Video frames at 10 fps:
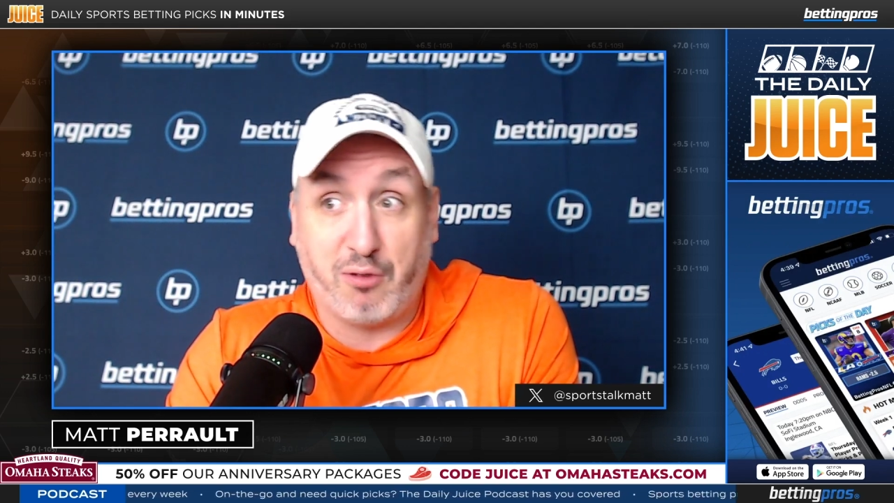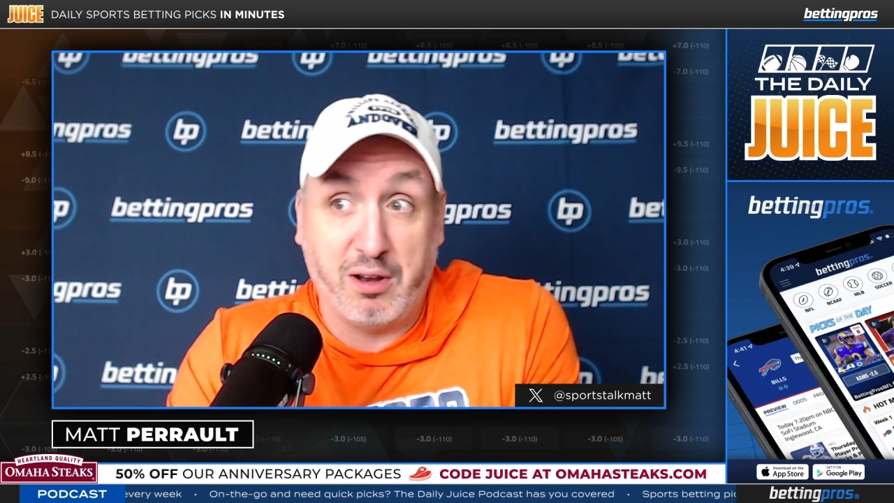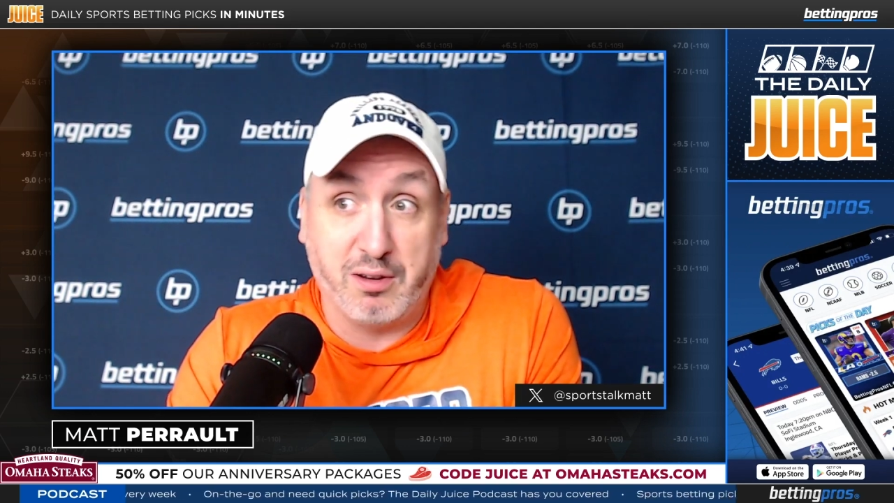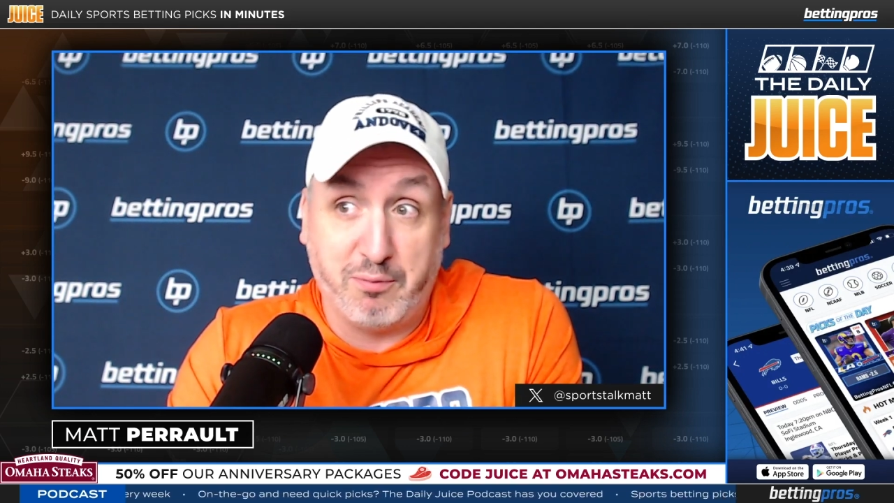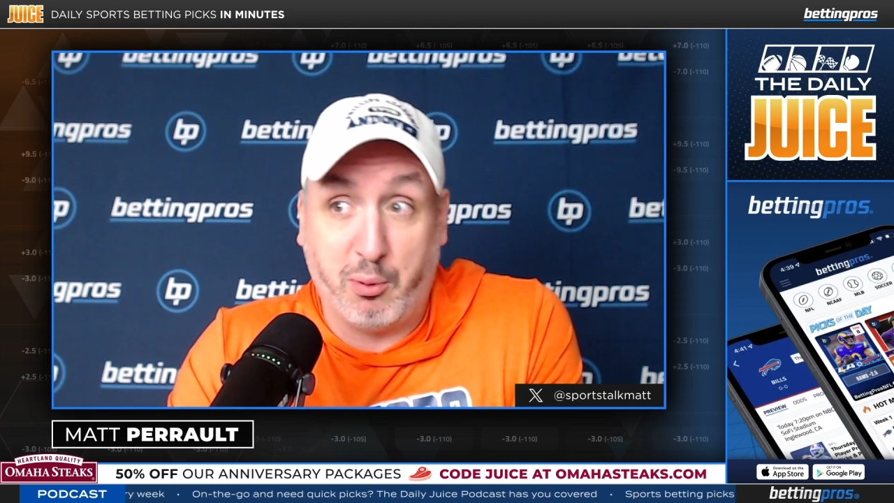
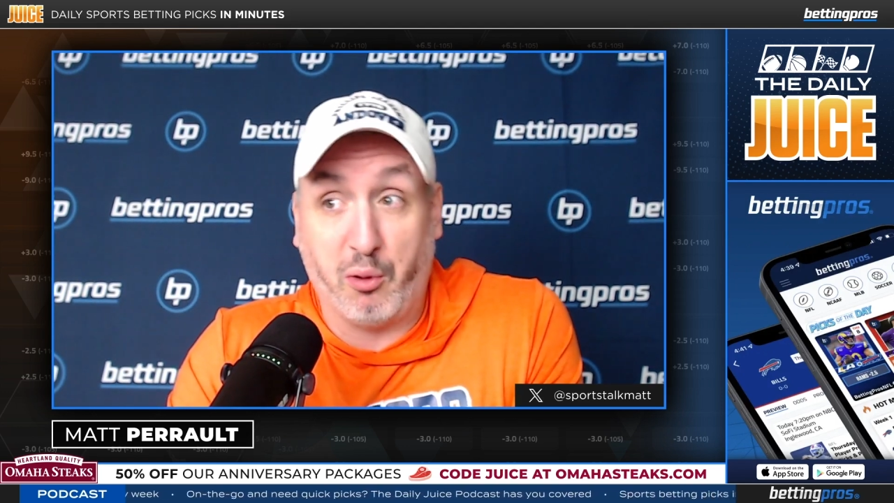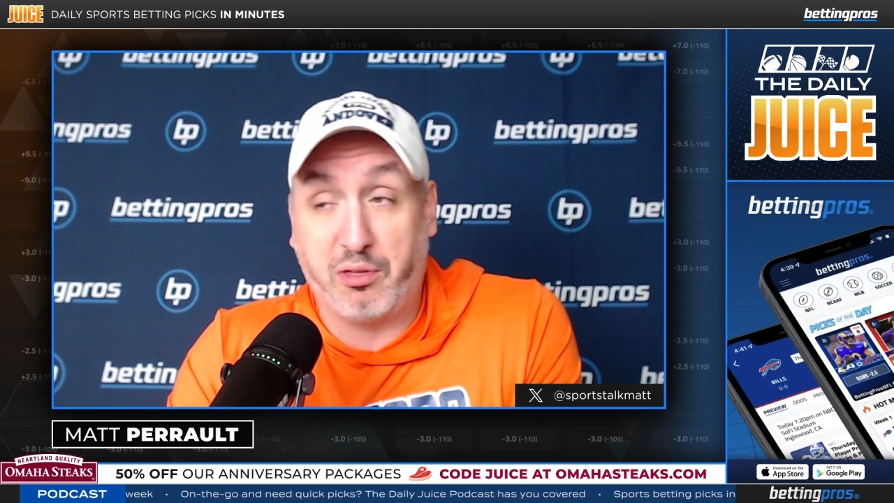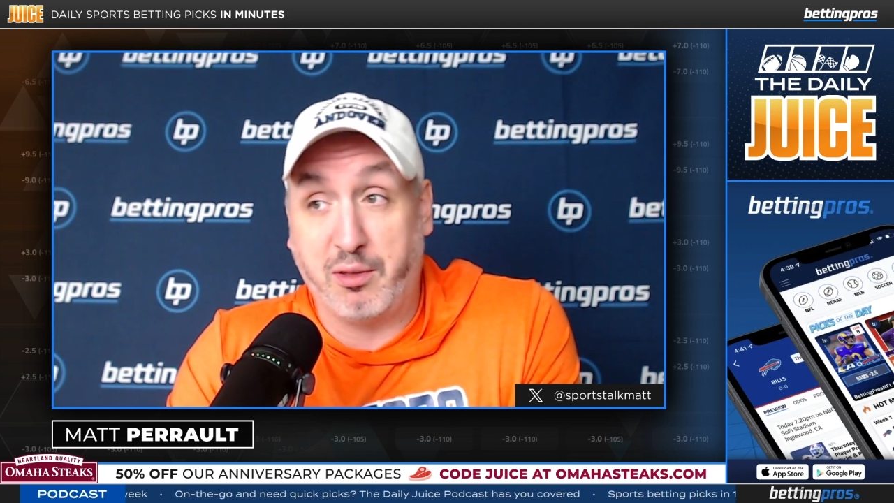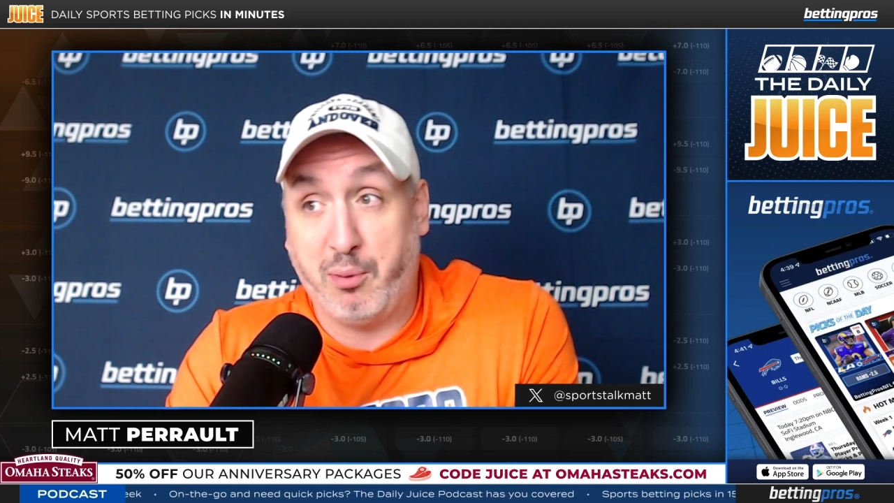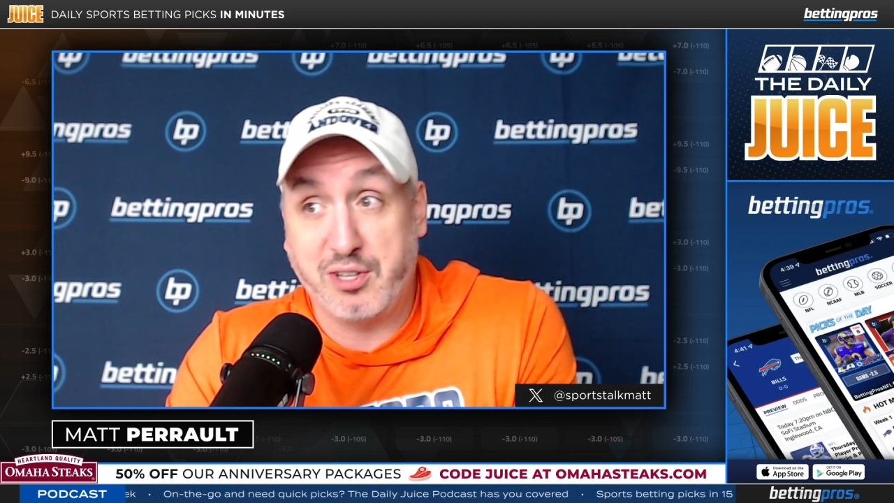friend of
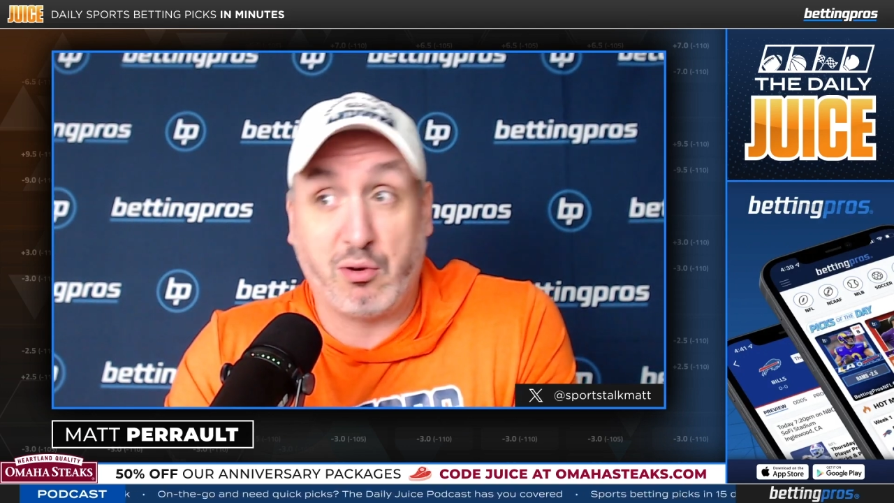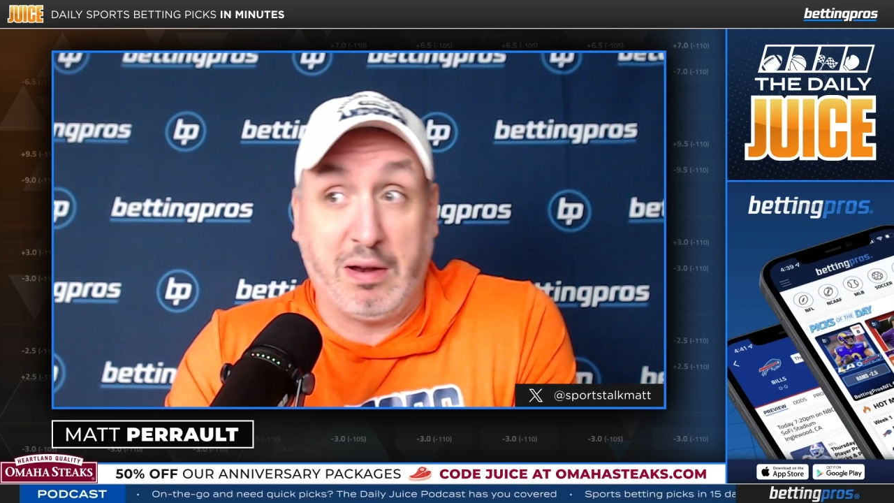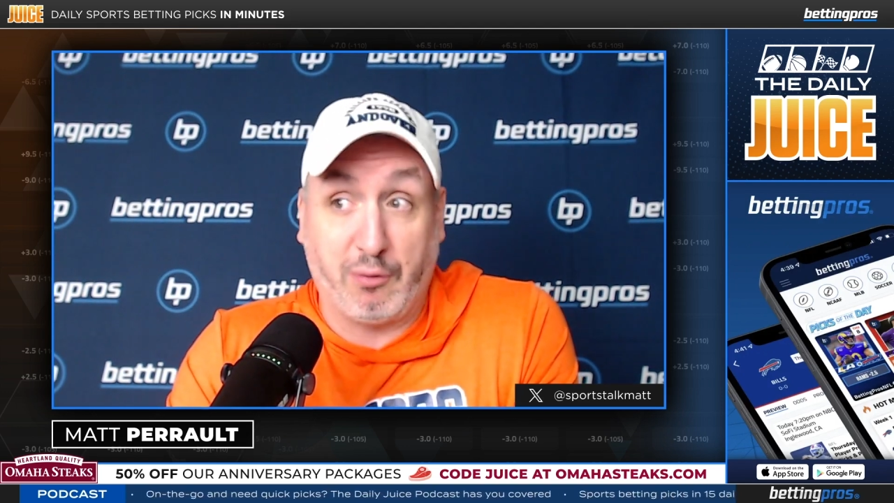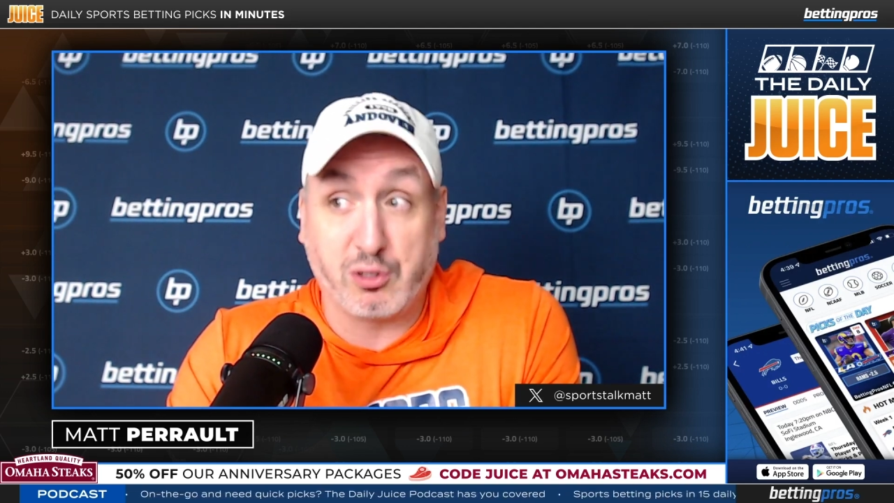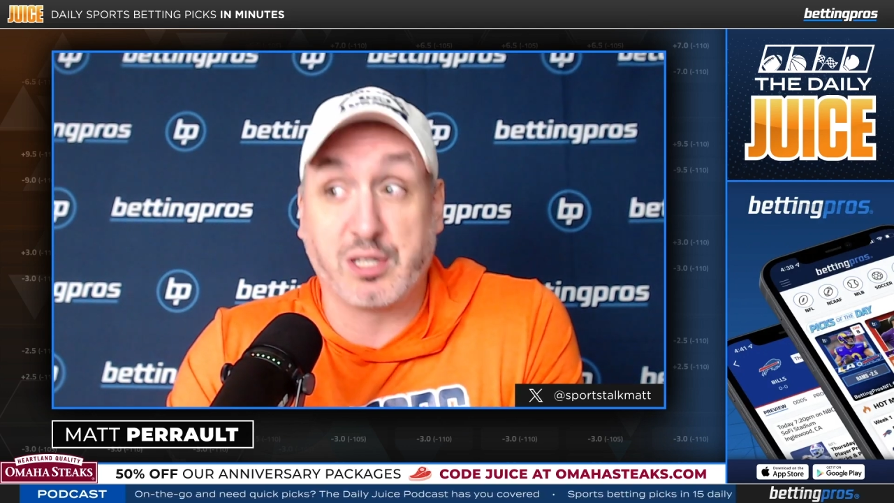both the Boston
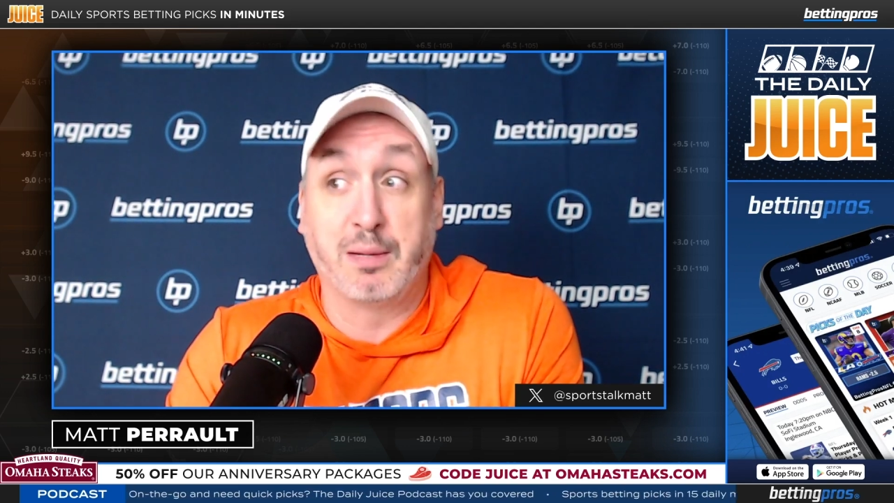Running versus